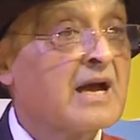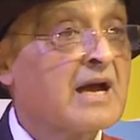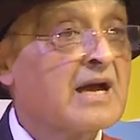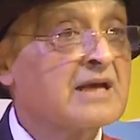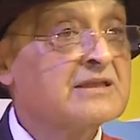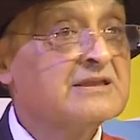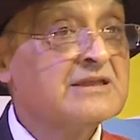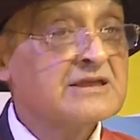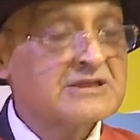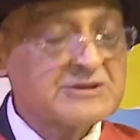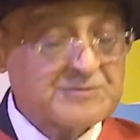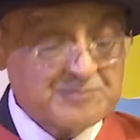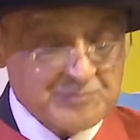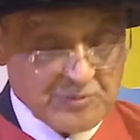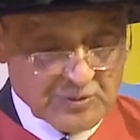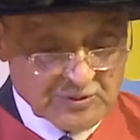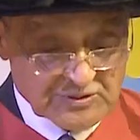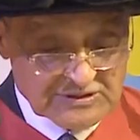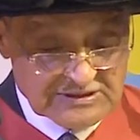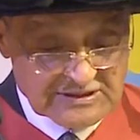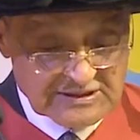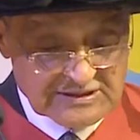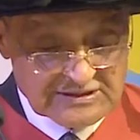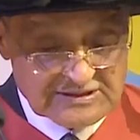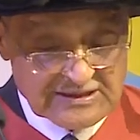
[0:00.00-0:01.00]
At this
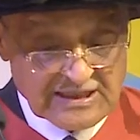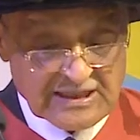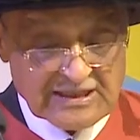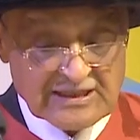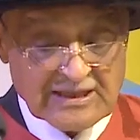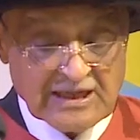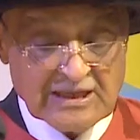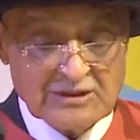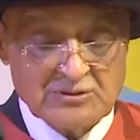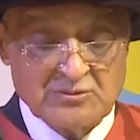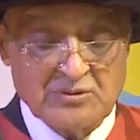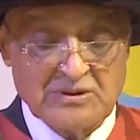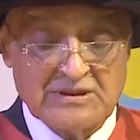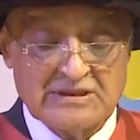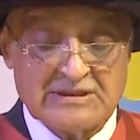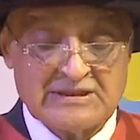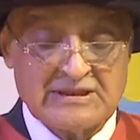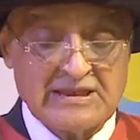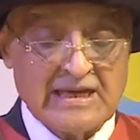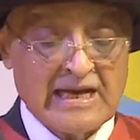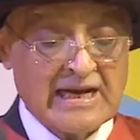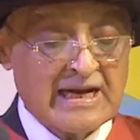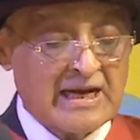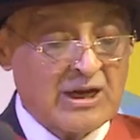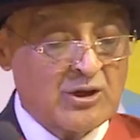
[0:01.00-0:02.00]
point, dear
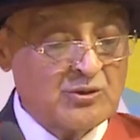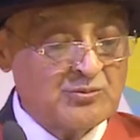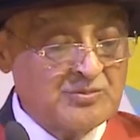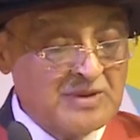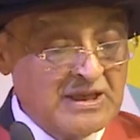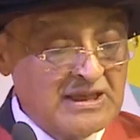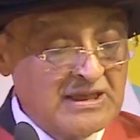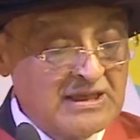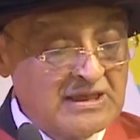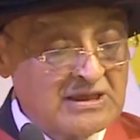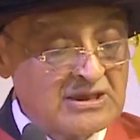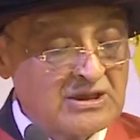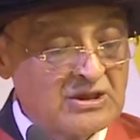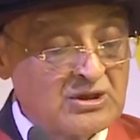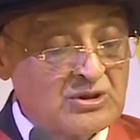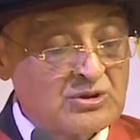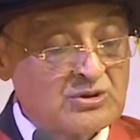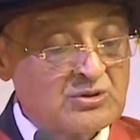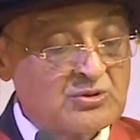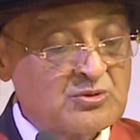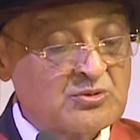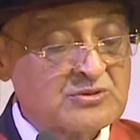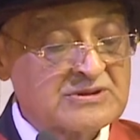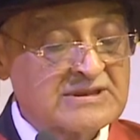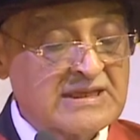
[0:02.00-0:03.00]
graduates, allow me
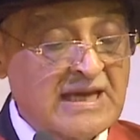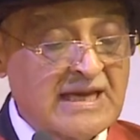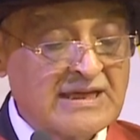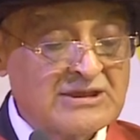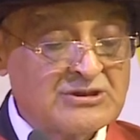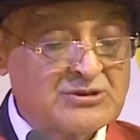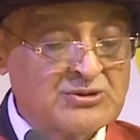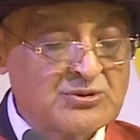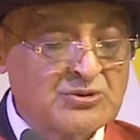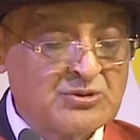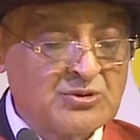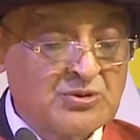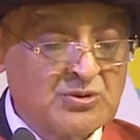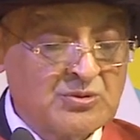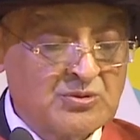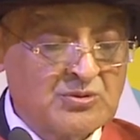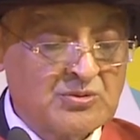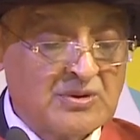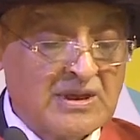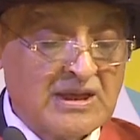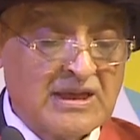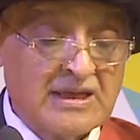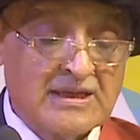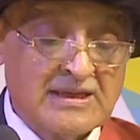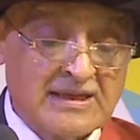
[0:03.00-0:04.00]
to cite to
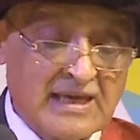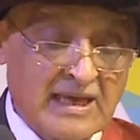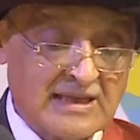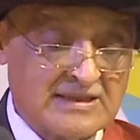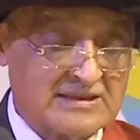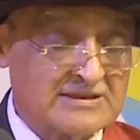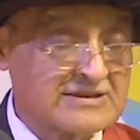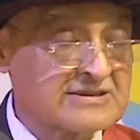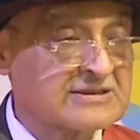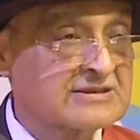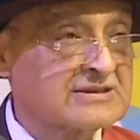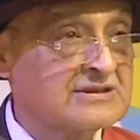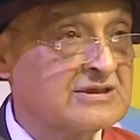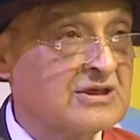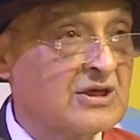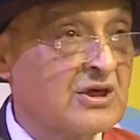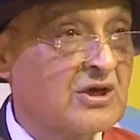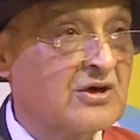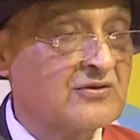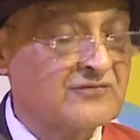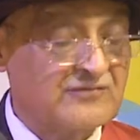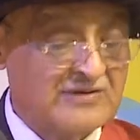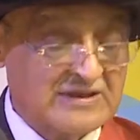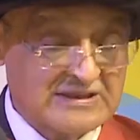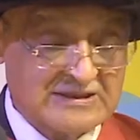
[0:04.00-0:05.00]
you a case
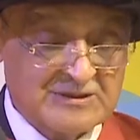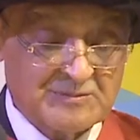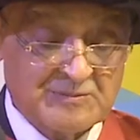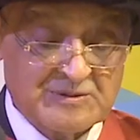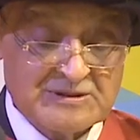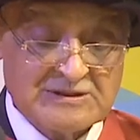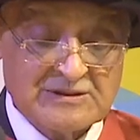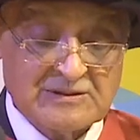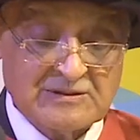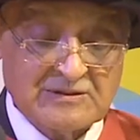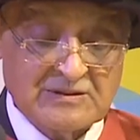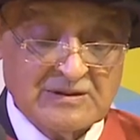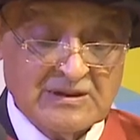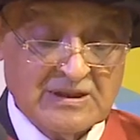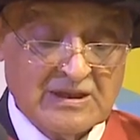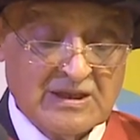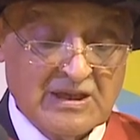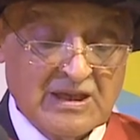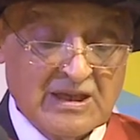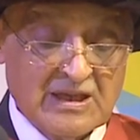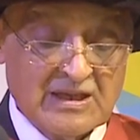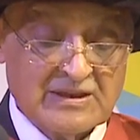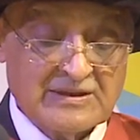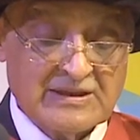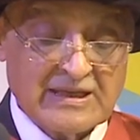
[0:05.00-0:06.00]
of dismissal
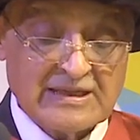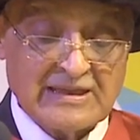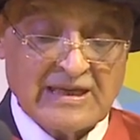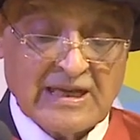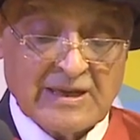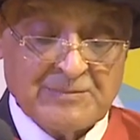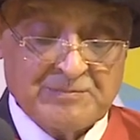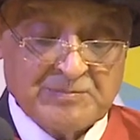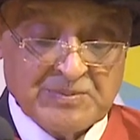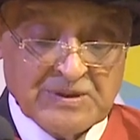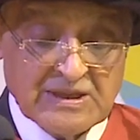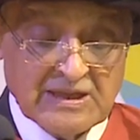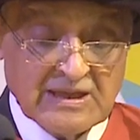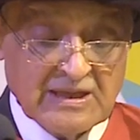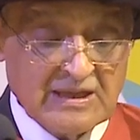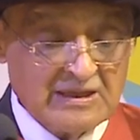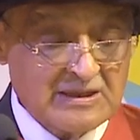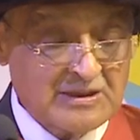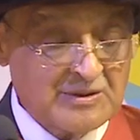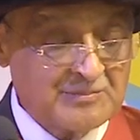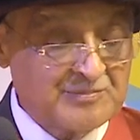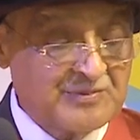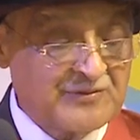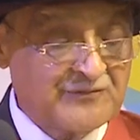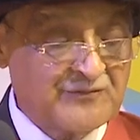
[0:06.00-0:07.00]
that
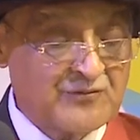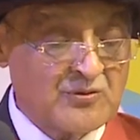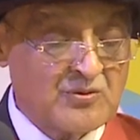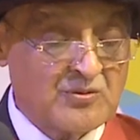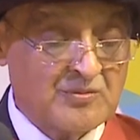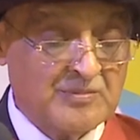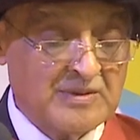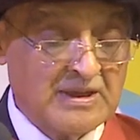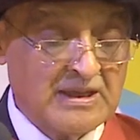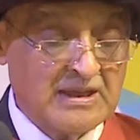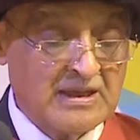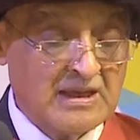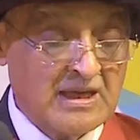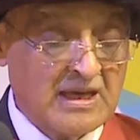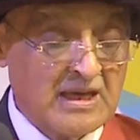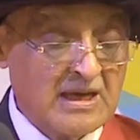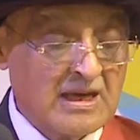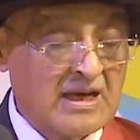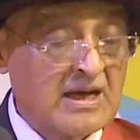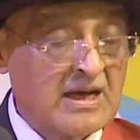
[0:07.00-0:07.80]
appeared before me